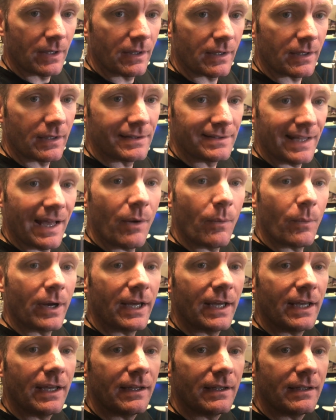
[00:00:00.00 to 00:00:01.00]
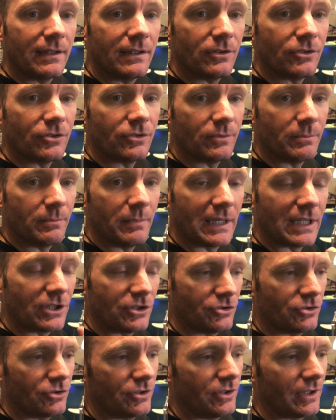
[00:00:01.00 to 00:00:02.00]
Because that way you'll make
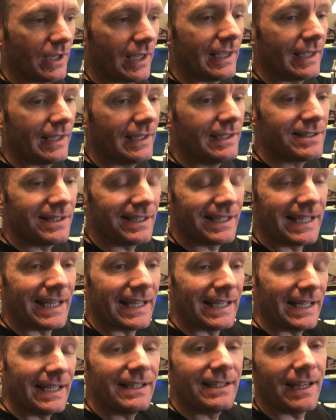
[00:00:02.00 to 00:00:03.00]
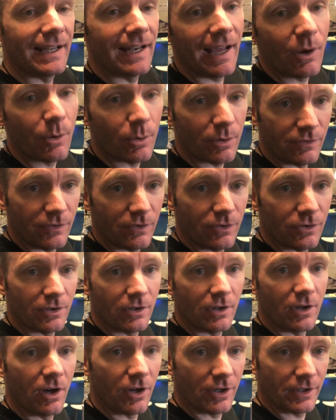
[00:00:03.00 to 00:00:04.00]
sure you can easily get in and out of
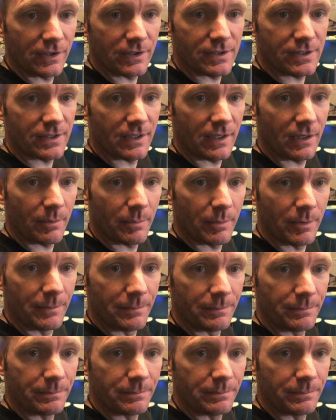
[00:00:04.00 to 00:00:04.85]
your harness setup.